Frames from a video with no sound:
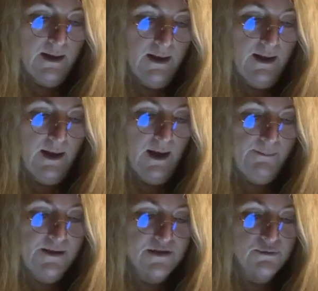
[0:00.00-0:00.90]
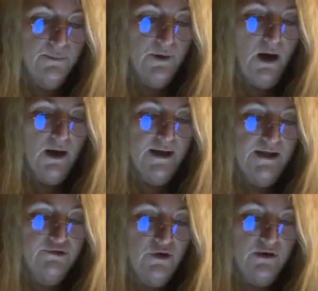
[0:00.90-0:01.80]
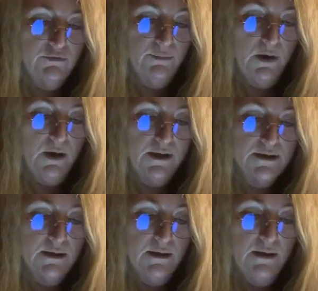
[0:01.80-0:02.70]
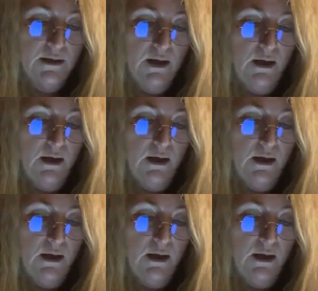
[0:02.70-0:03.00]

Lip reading: "Happy to oblige," I replied. "I